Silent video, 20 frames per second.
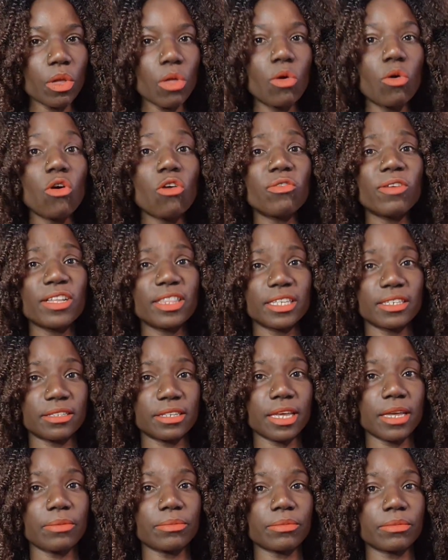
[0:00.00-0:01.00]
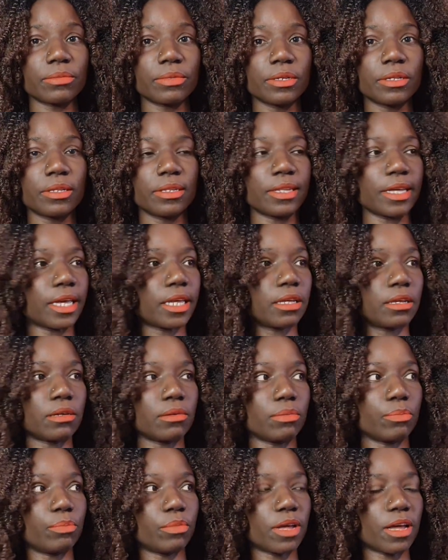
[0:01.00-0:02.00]
offer the same. Like
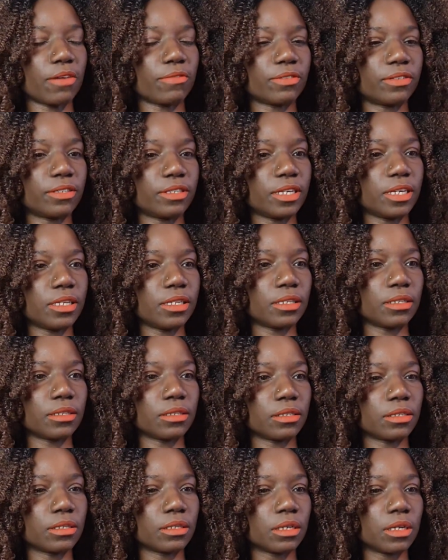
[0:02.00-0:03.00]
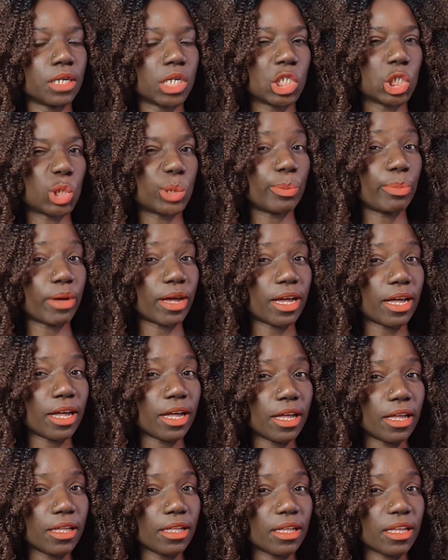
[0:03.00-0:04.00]
I've seen
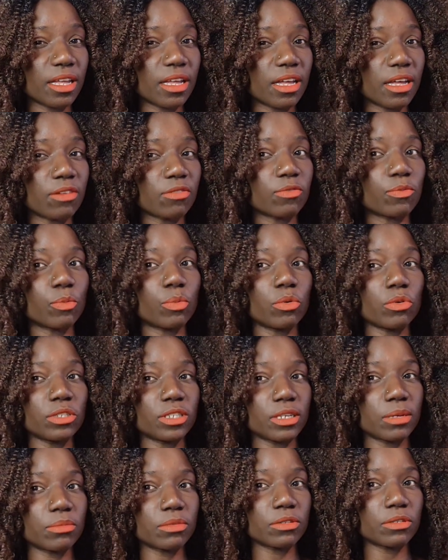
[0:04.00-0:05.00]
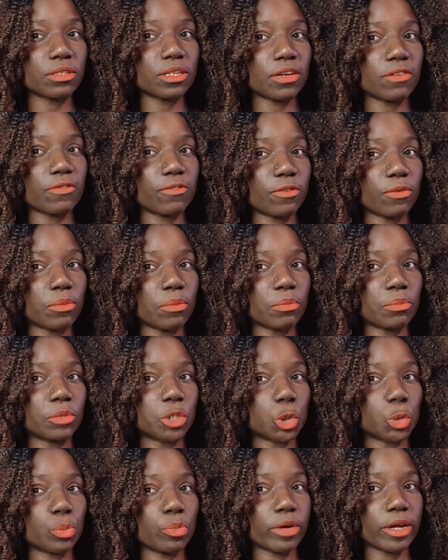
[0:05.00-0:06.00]
Spar. I've brought some stuff from
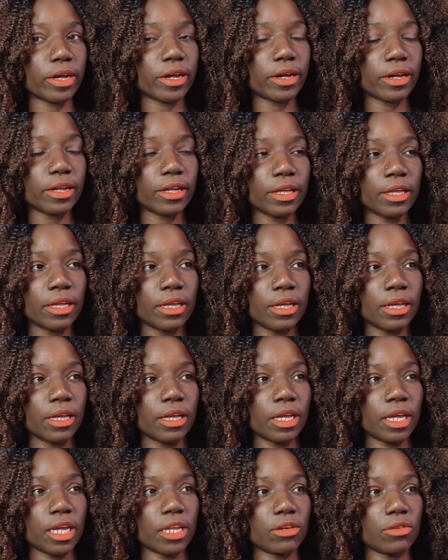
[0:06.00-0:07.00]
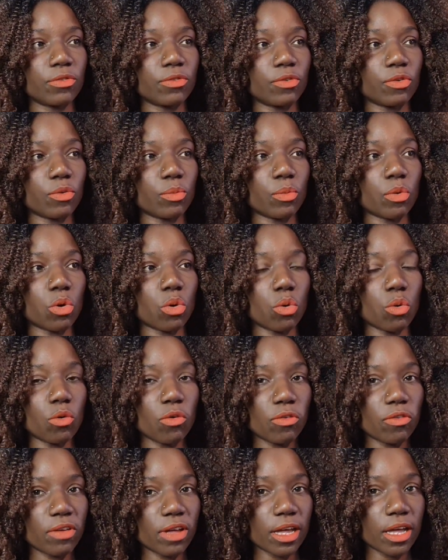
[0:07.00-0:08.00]
Spar and from
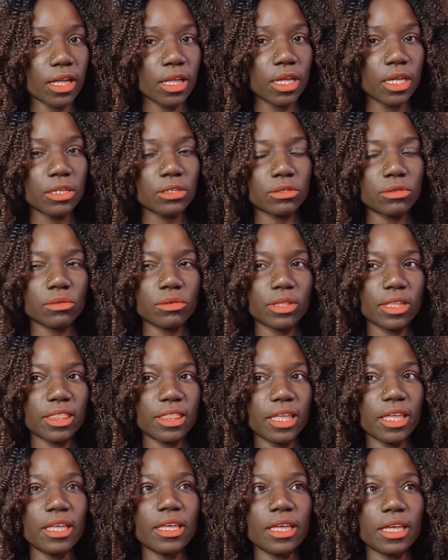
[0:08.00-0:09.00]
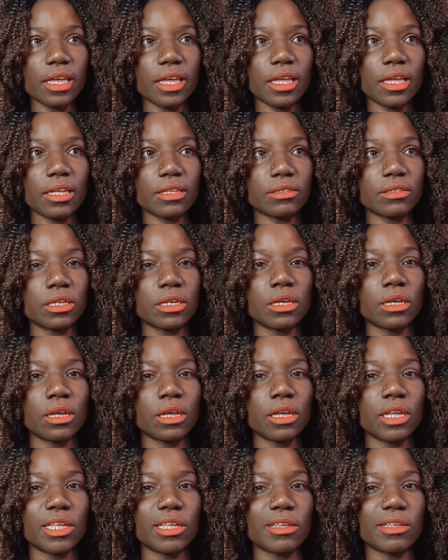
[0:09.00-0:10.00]
Hofer. So the thing is,
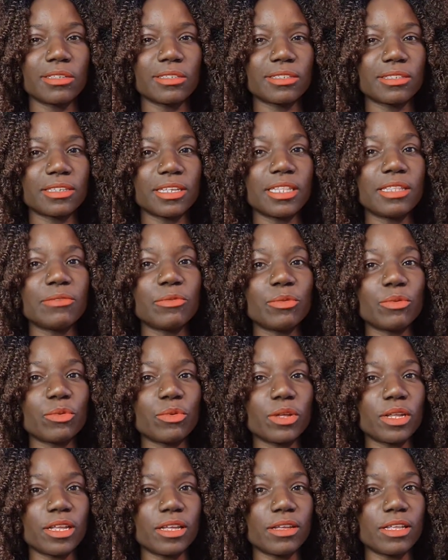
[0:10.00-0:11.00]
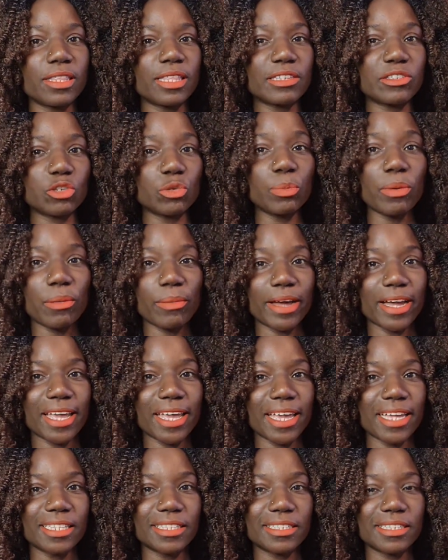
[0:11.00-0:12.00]
in the
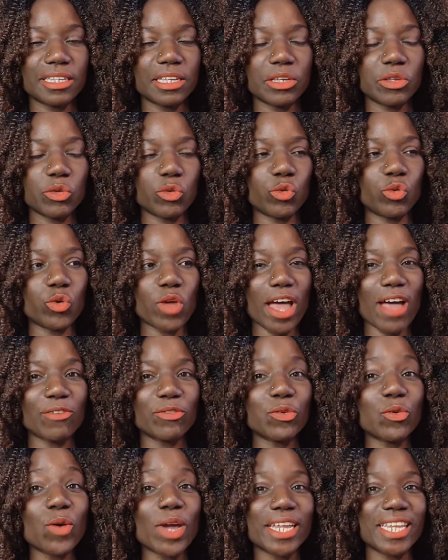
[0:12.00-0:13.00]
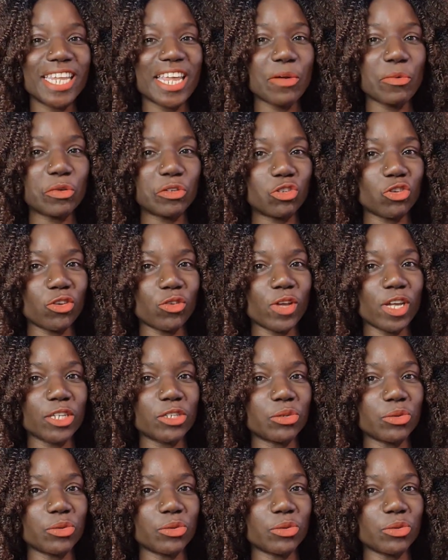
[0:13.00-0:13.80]
supermarkets, you have no idea what you're going to